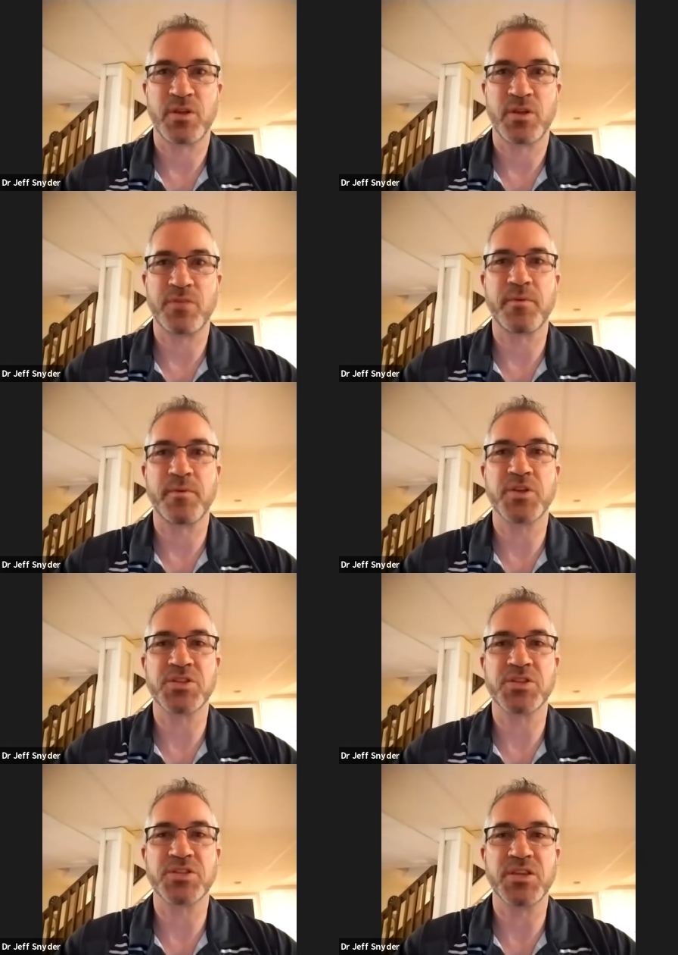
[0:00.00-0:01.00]
Inflammation
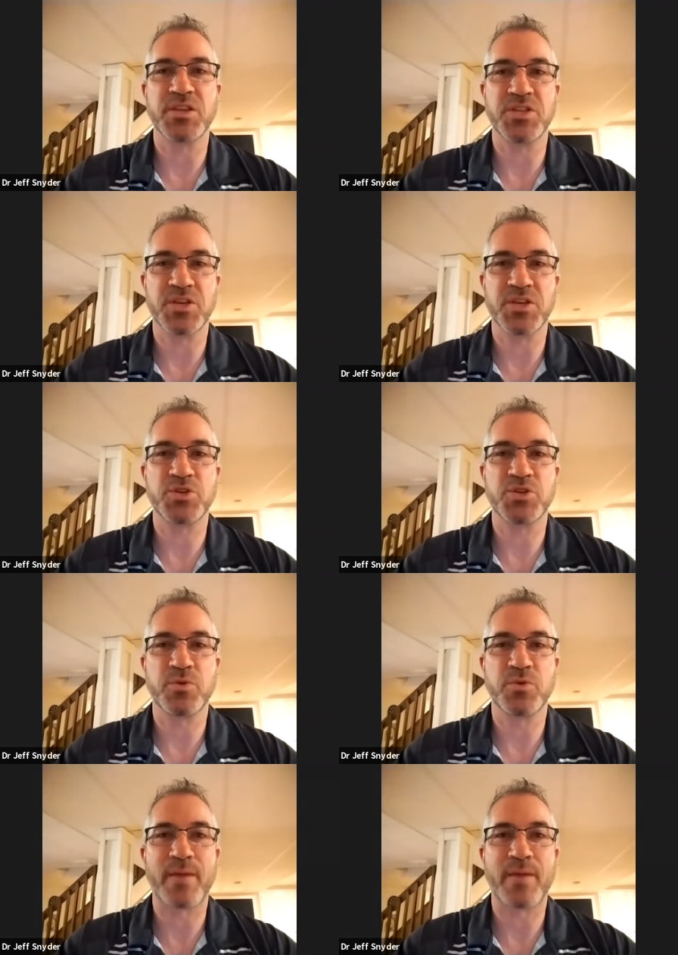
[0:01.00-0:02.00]
is the is the issue
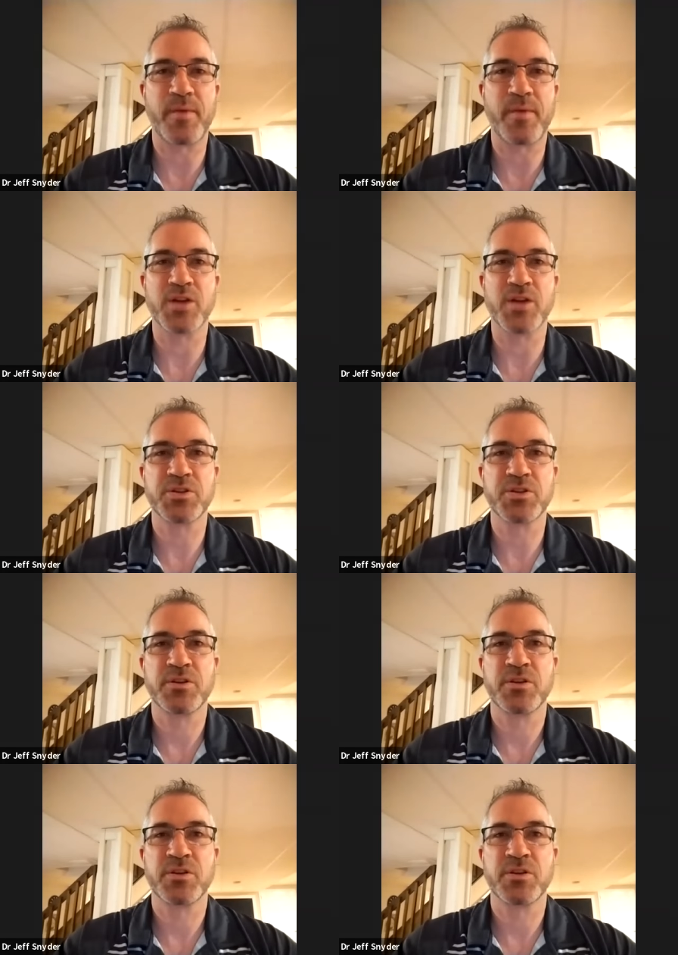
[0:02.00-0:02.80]
with fibromyalgia,